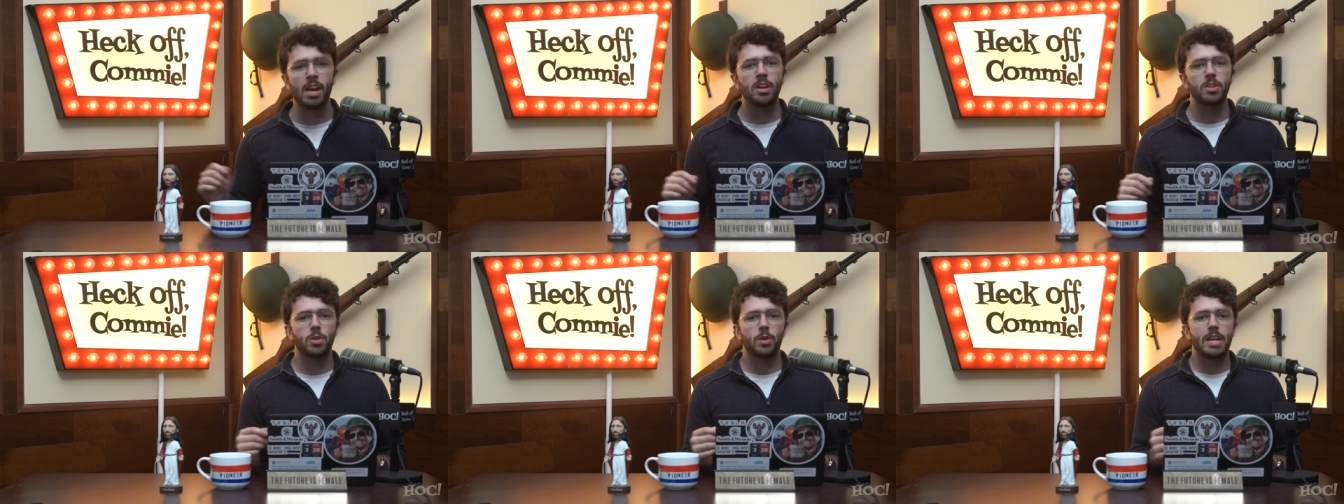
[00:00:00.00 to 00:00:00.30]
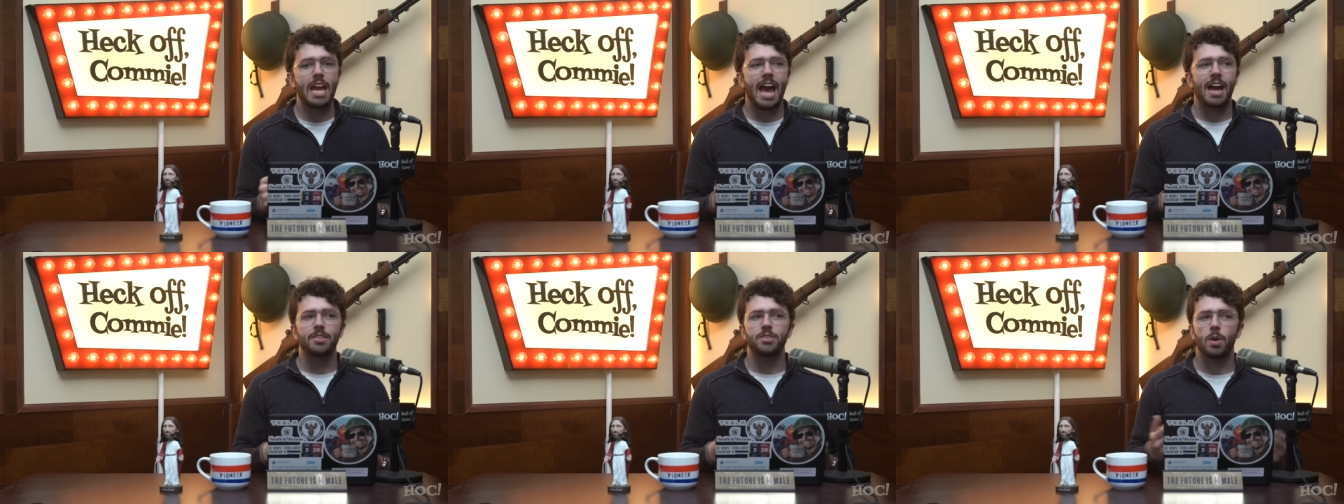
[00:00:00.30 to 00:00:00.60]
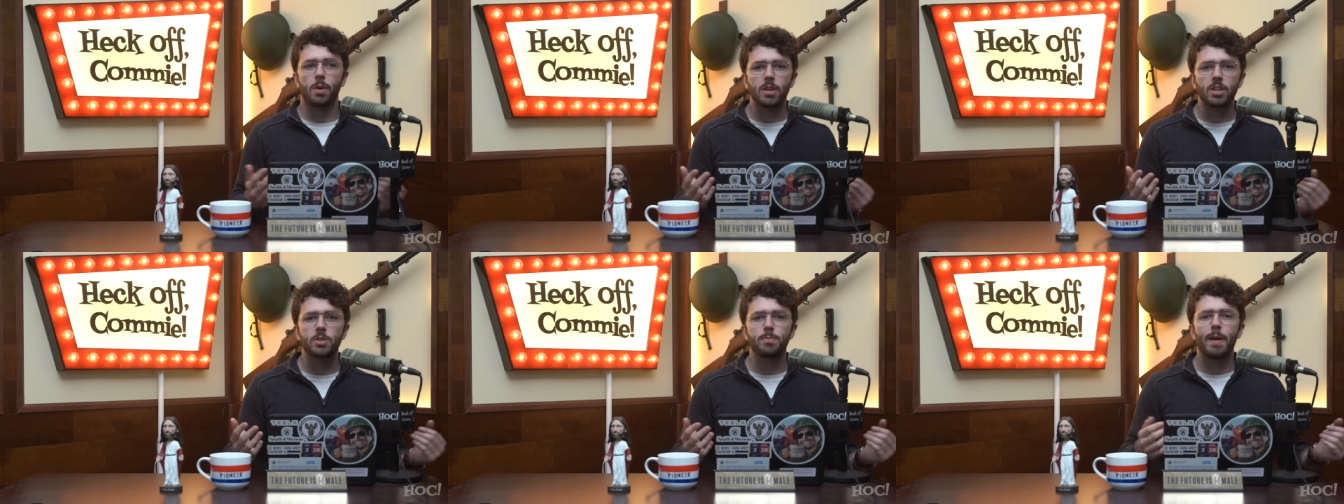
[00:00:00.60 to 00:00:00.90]
So yeah,
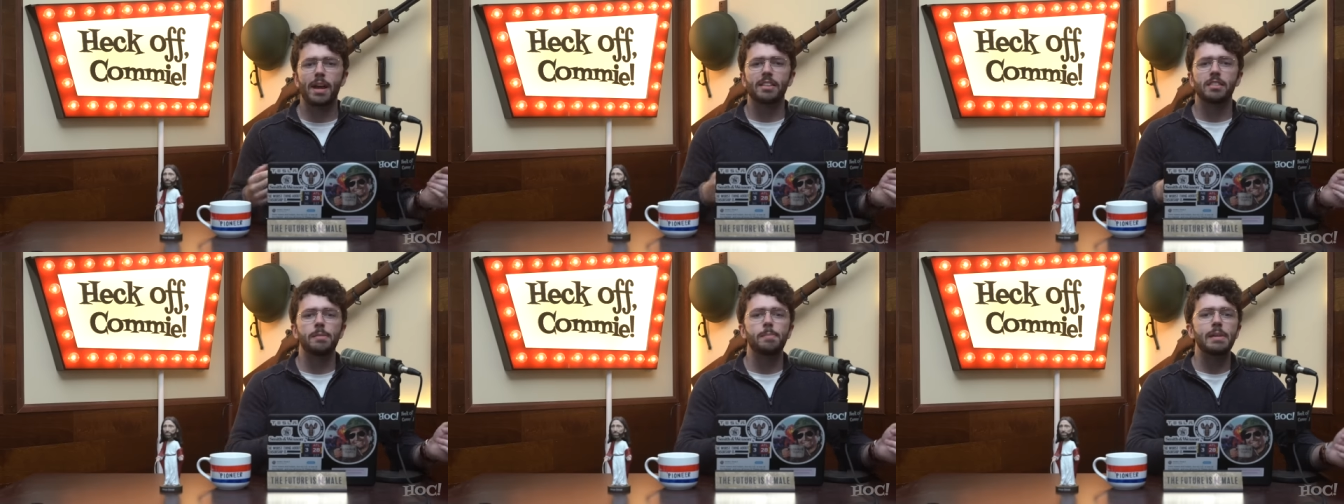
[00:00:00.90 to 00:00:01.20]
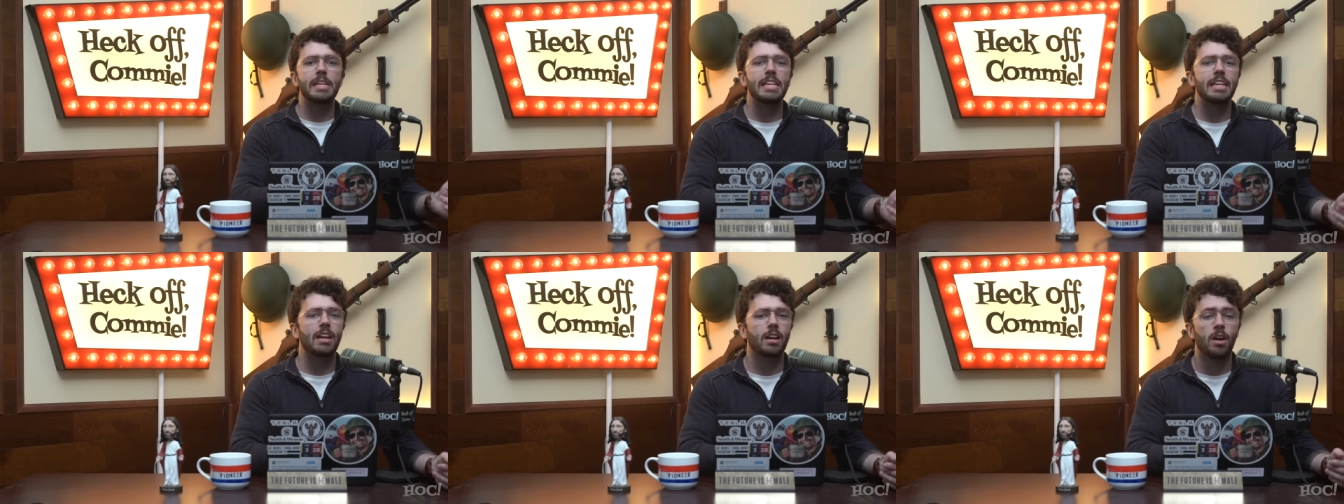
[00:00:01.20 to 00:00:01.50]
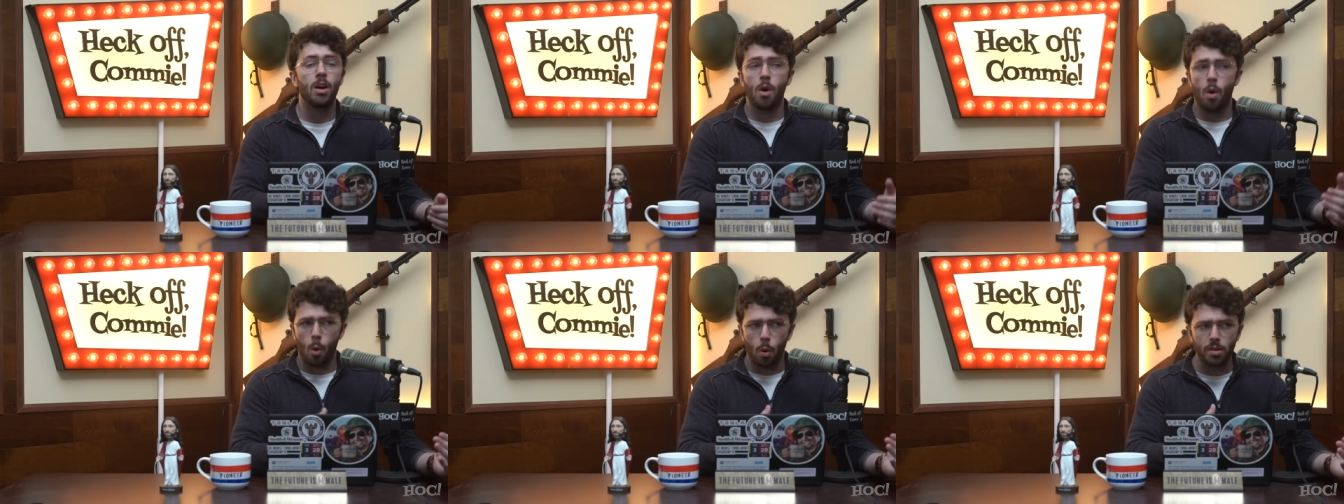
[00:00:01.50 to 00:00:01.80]
don't expect the media
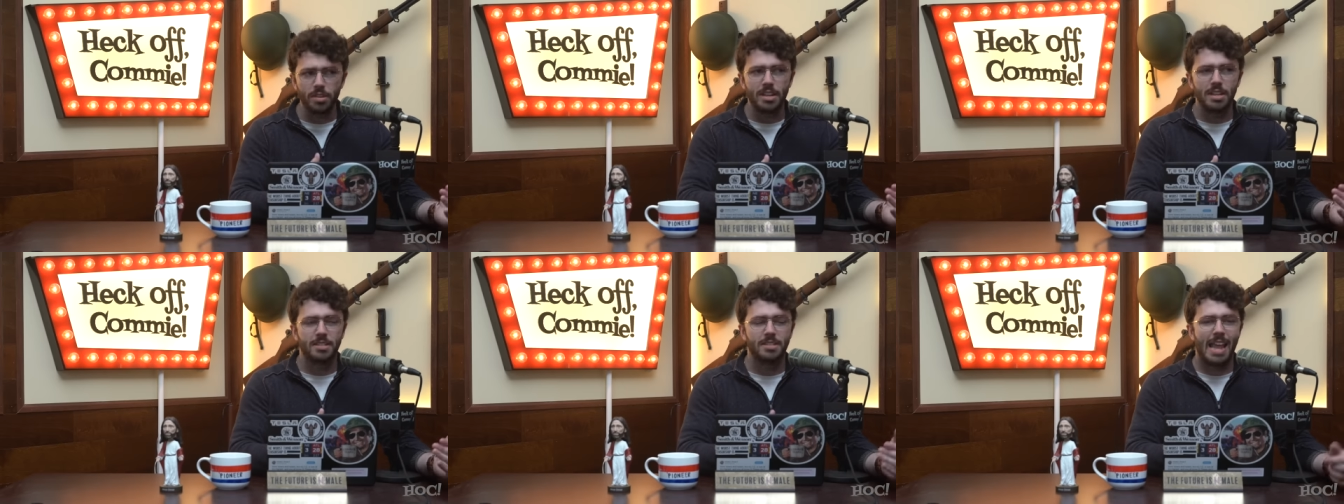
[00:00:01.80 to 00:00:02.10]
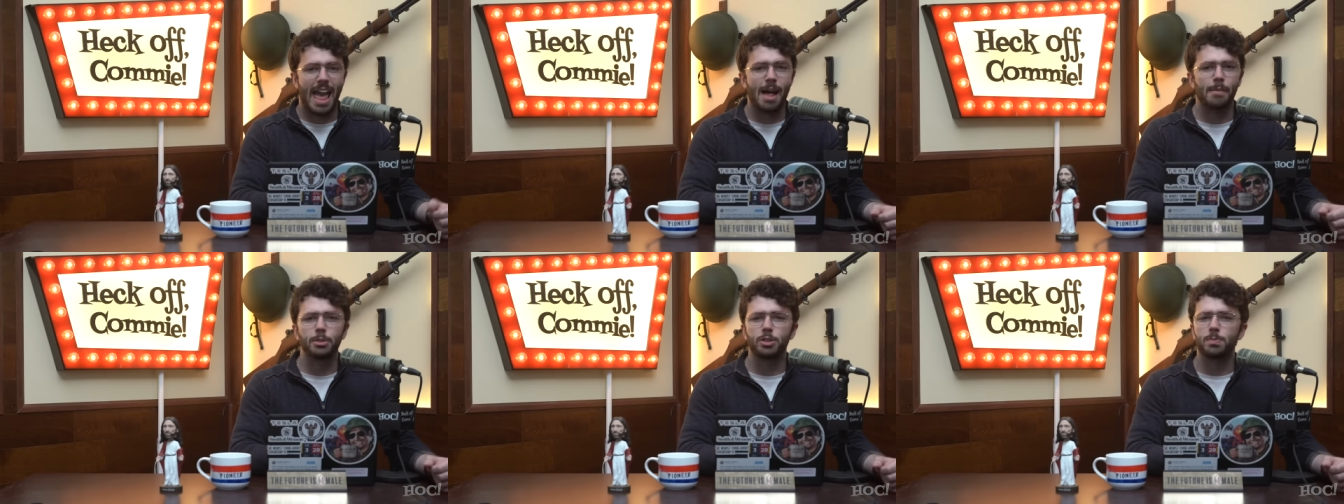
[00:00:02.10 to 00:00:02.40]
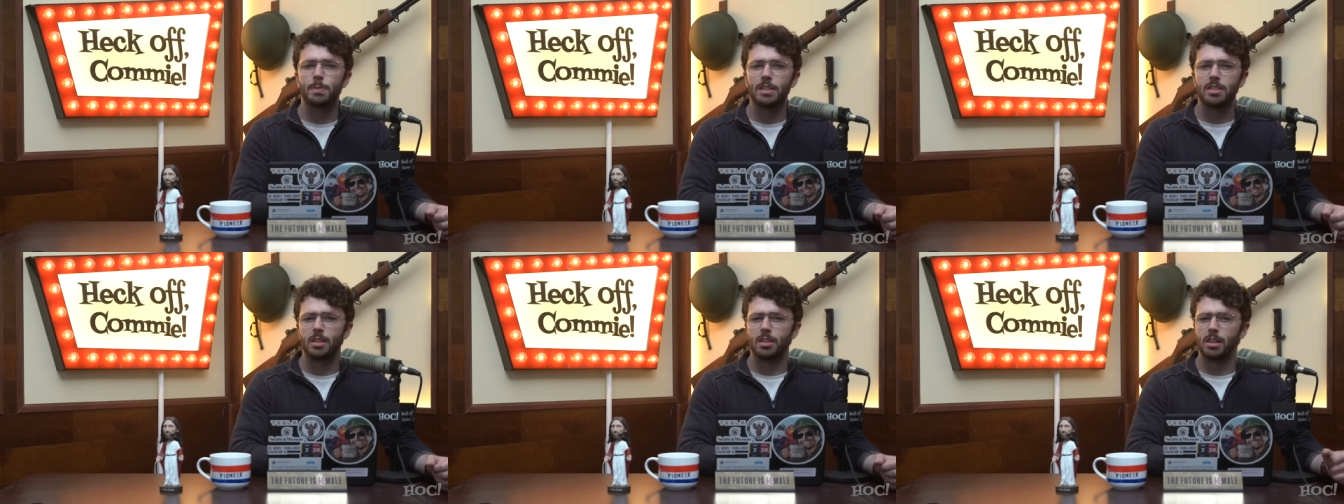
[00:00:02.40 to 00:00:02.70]
or the
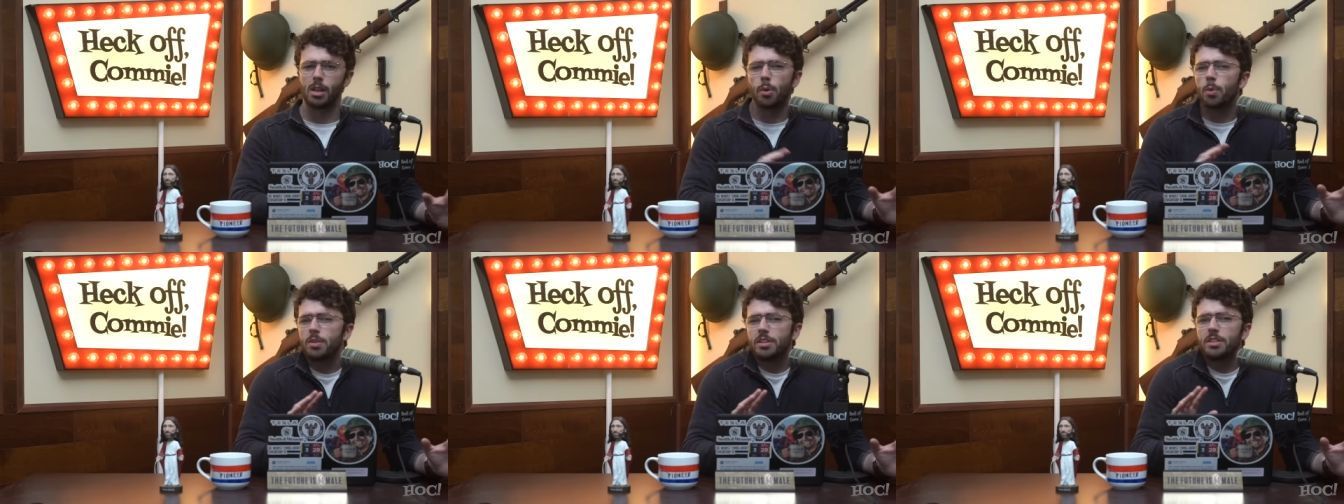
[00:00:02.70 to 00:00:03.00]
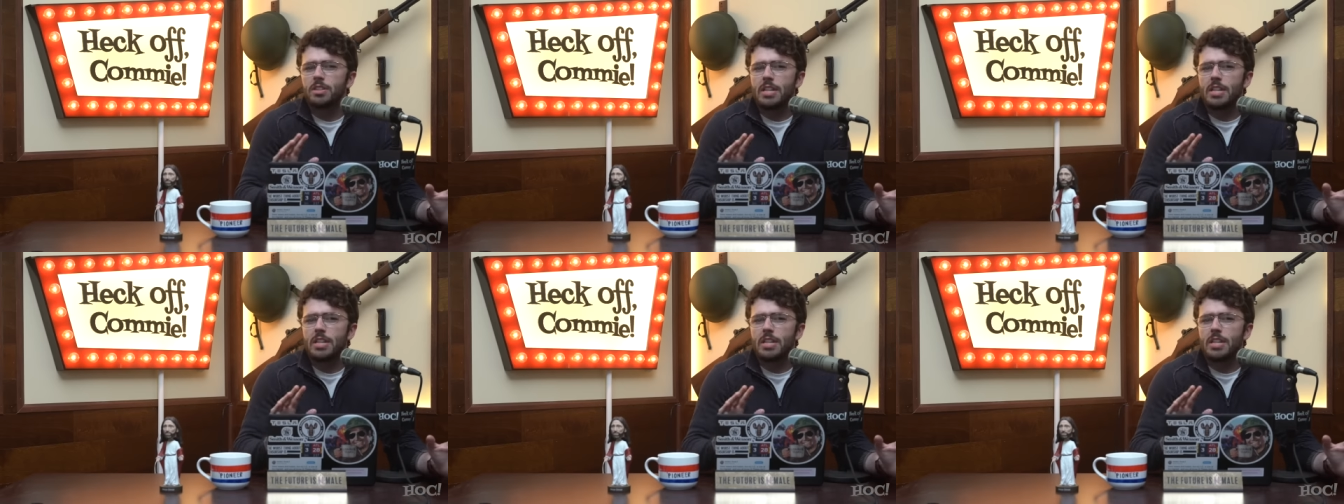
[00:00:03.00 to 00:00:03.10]
establishment to lower the